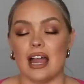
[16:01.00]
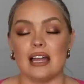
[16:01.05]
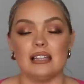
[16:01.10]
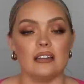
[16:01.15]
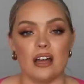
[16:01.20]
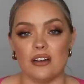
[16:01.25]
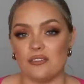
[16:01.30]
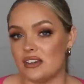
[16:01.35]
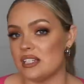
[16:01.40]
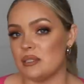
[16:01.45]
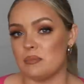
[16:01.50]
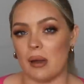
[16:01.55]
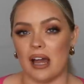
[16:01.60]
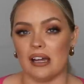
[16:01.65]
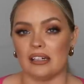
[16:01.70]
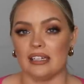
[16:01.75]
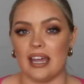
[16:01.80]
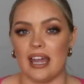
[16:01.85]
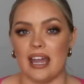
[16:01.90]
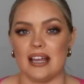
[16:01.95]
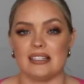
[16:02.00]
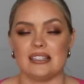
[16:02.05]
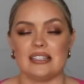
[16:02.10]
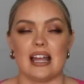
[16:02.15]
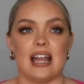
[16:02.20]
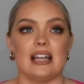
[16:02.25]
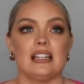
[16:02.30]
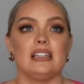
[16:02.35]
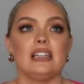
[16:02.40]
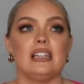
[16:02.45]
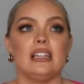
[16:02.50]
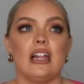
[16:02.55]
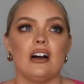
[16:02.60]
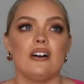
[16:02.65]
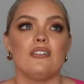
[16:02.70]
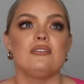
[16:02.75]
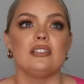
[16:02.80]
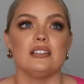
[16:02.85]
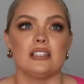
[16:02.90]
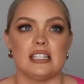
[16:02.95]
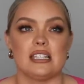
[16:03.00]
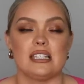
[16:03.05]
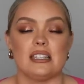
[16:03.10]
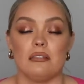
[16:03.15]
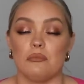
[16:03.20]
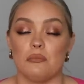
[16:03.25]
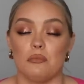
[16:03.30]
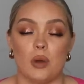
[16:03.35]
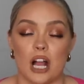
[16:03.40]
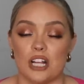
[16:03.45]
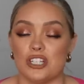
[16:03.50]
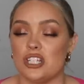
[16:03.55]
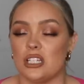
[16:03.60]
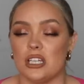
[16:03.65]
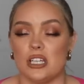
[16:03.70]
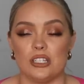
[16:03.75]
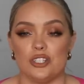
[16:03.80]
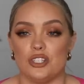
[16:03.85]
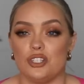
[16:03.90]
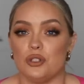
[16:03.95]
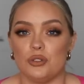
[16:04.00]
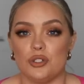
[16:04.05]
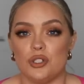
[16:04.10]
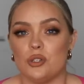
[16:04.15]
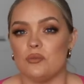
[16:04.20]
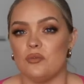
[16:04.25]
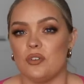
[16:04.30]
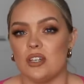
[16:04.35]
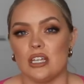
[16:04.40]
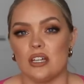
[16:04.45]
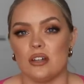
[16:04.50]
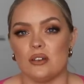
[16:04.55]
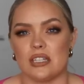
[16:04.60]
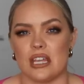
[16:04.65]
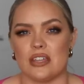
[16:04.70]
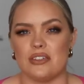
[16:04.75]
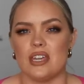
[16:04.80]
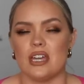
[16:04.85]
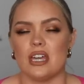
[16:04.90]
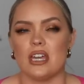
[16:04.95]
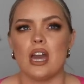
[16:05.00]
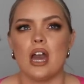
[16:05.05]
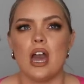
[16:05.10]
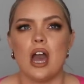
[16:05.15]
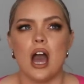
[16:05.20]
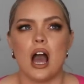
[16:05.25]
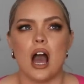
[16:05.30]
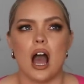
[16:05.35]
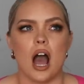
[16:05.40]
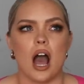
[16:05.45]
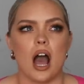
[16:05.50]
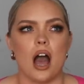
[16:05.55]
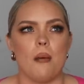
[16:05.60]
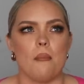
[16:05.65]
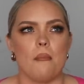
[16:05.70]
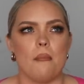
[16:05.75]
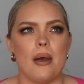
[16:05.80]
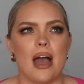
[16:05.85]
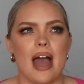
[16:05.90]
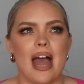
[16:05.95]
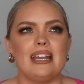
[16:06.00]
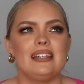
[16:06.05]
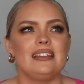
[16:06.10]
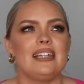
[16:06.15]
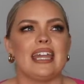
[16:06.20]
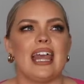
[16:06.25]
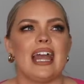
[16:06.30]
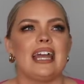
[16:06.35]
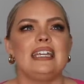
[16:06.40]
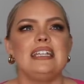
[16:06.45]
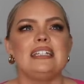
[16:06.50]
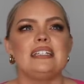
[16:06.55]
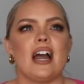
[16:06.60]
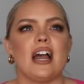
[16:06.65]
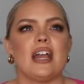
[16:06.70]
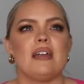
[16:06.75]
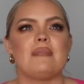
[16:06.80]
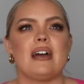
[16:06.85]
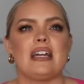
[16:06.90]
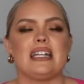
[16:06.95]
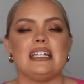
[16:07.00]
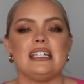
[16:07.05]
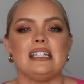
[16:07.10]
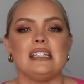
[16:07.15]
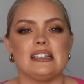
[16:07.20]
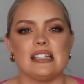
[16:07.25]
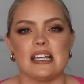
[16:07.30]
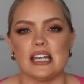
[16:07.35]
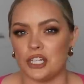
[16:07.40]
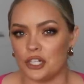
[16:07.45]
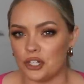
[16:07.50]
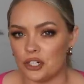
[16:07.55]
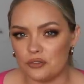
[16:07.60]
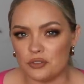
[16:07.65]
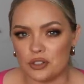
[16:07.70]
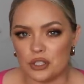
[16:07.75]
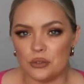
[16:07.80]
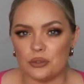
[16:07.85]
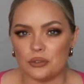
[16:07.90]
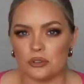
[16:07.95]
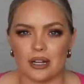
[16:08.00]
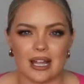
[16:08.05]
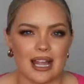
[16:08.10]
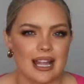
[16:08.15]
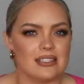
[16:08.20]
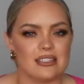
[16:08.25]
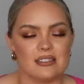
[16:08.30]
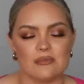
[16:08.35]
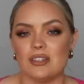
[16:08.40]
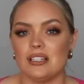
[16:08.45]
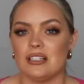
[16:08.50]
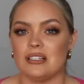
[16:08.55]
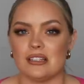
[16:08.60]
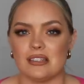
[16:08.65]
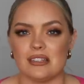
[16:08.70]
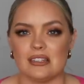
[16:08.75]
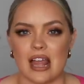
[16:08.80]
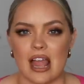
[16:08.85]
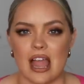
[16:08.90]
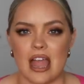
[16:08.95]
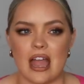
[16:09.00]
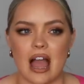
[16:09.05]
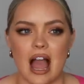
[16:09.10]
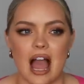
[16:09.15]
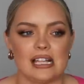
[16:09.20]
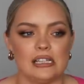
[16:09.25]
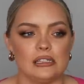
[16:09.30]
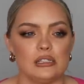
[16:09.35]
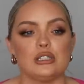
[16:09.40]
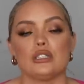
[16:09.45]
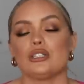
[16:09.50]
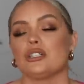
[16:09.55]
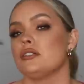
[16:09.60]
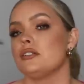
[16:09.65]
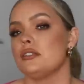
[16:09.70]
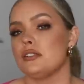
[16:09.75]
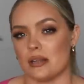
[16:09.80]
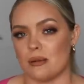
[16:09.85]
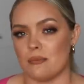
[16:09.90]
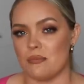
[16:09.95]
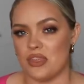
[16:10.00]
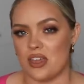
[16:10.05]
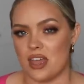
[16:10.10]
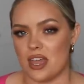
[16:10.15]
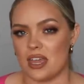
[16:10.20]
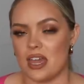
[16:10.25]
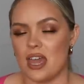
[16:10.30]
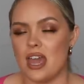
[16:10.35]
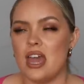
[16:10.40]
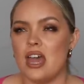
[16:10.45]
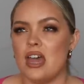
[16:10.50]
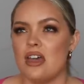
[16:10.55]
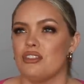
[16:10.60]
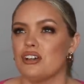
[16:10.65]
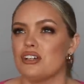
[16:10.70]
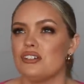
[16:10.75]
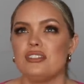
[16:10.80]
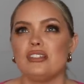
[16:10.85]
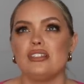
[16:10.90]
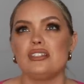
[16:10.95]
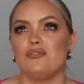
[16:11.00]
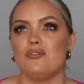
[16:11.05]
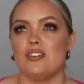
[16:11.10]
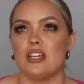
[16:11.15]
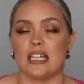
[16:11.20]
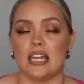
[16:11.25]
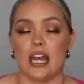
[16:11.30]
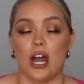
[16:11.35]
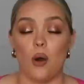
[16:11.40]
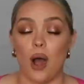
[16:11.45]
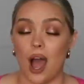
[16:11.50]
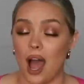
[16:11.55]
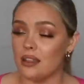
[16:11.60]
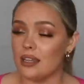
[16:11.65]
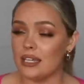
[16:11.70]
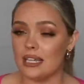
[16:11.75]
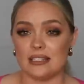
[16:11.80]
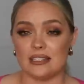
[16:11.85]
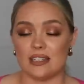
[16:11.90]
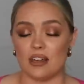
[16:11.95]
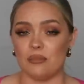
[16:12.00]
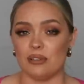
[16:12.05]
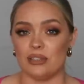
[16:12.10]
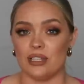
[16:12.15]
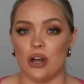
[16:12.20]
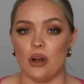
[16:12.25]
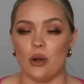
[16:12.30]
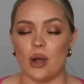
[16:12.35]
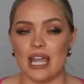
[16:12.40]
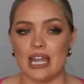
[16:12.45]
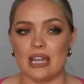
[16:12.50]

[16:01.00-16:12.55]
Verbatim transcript: I love his podcast. I love watching his YouTube videos. I think um, at, like any time that he's interviewed or has something to say, I learn something. There's this video, I'll link it down below.